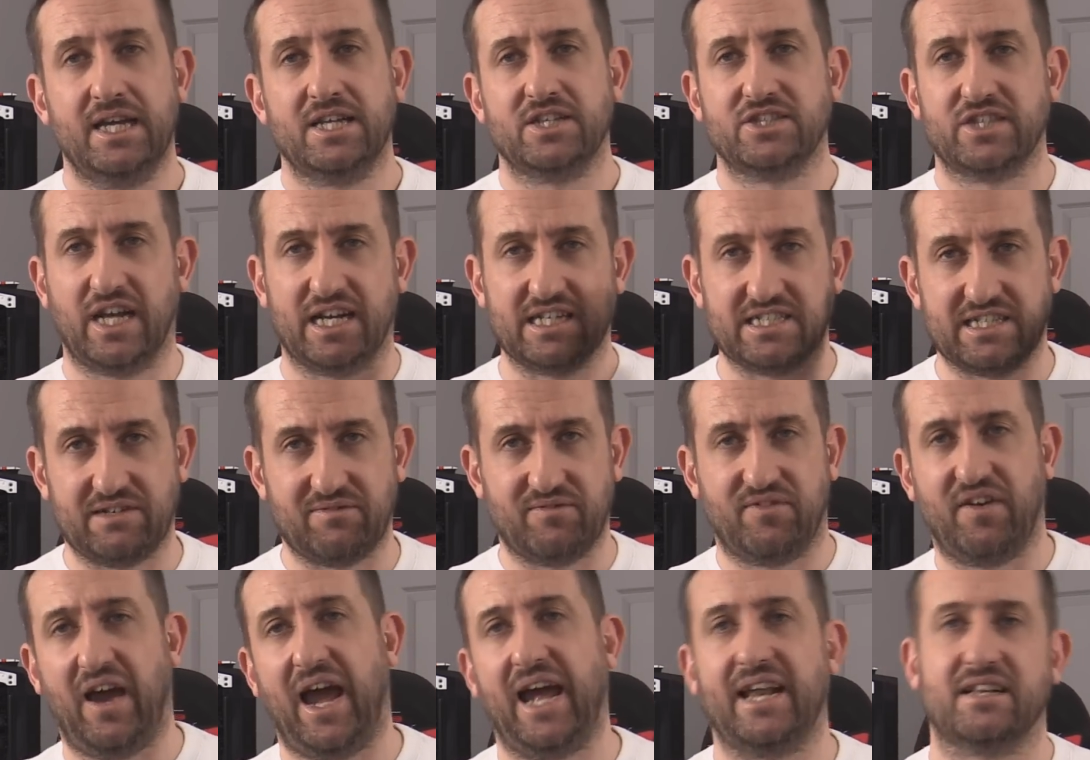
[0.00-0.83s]
changing
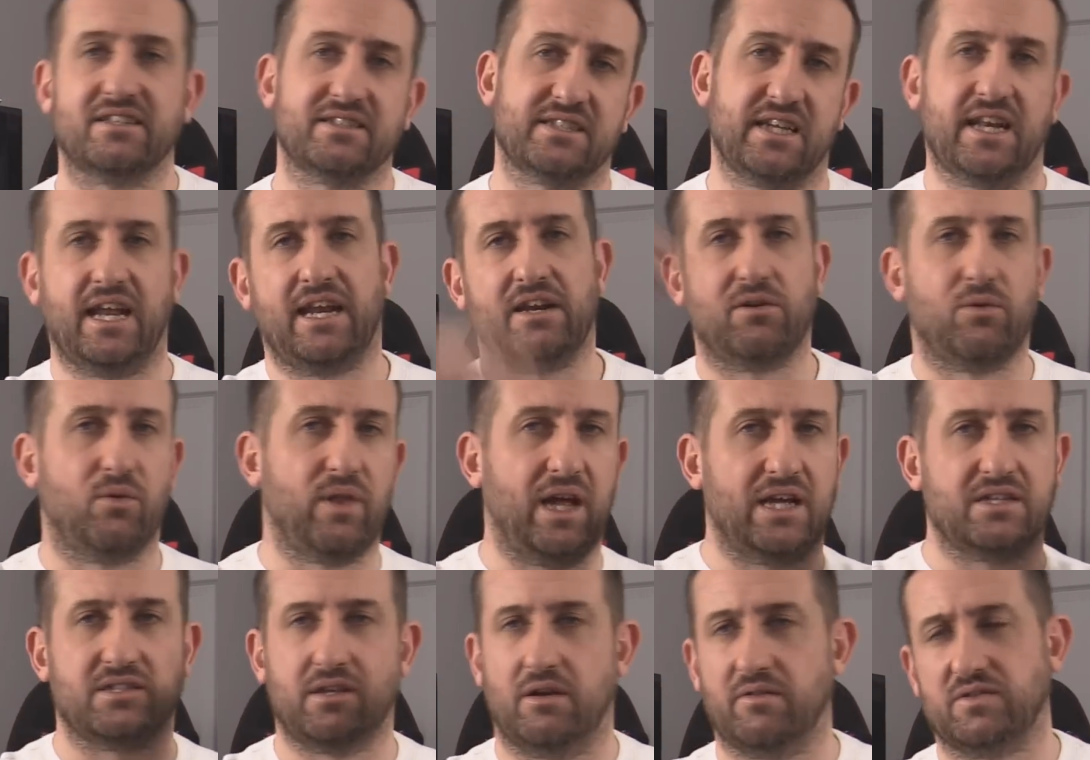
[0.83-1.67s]
fans and then all
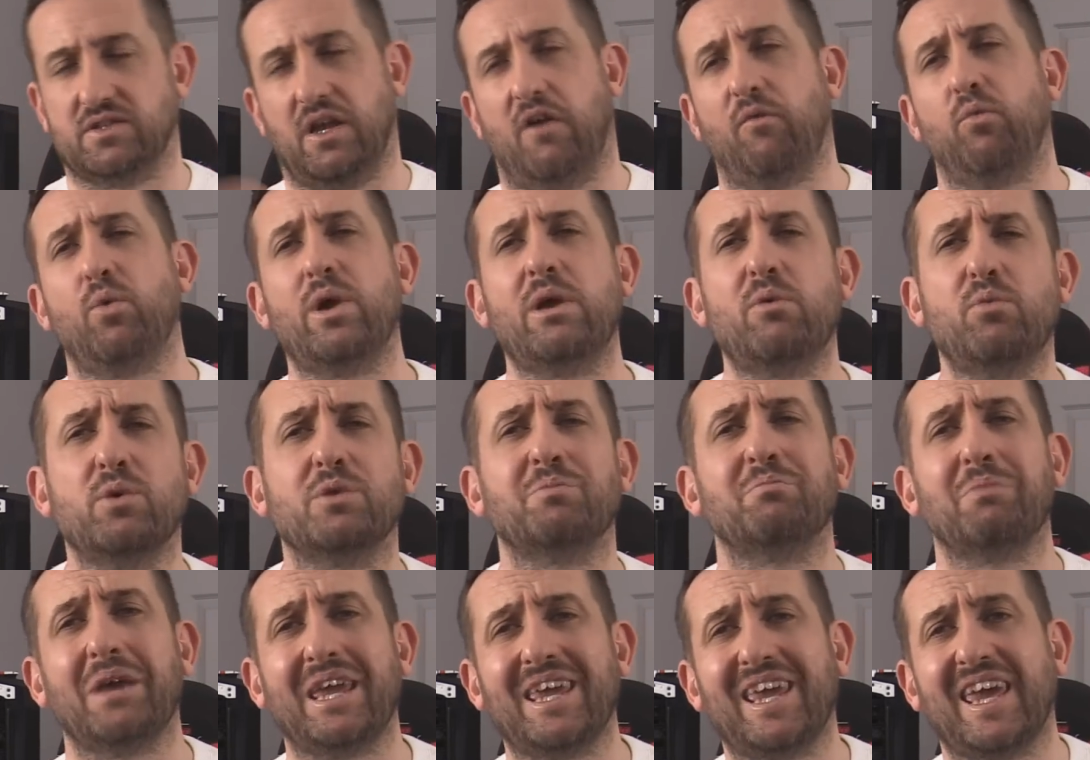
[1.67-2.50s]
that type of stuff, we
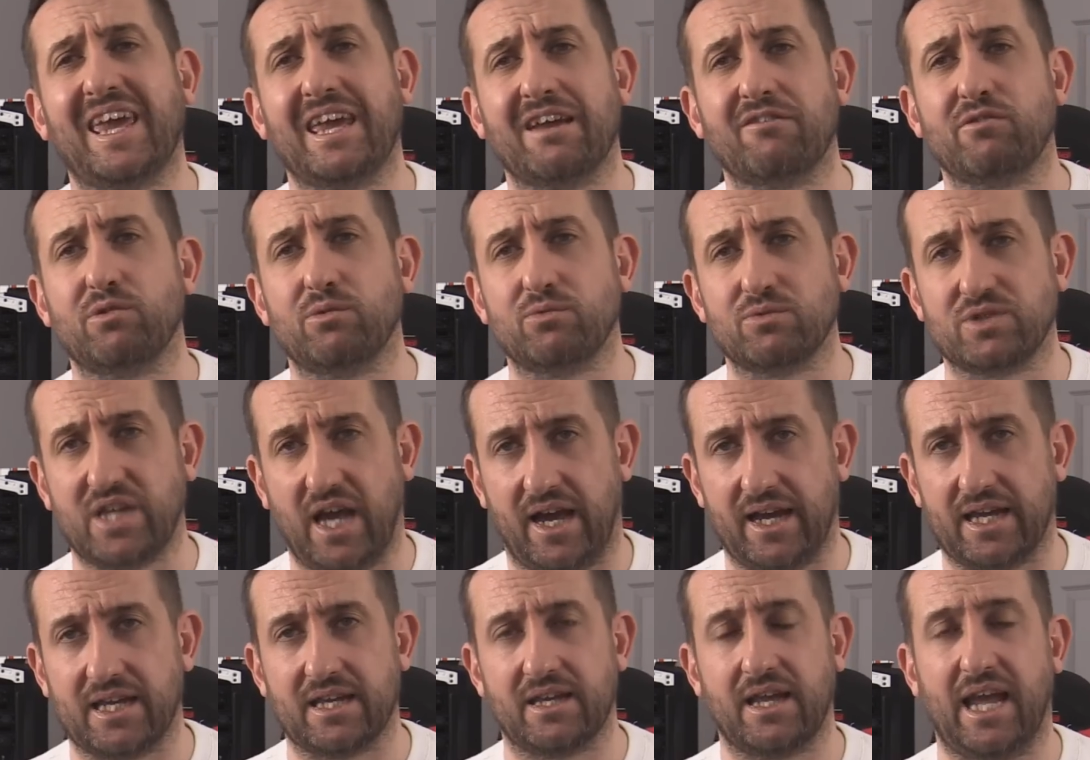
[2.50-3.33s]
would be here all
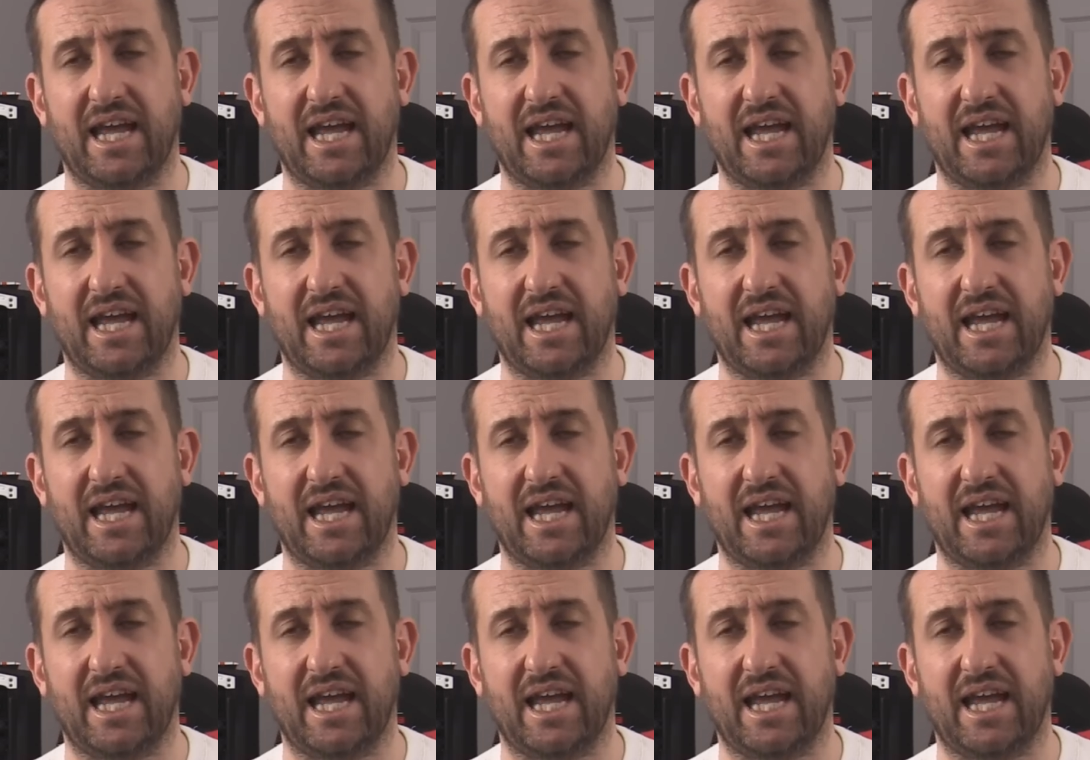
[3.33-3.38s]
day.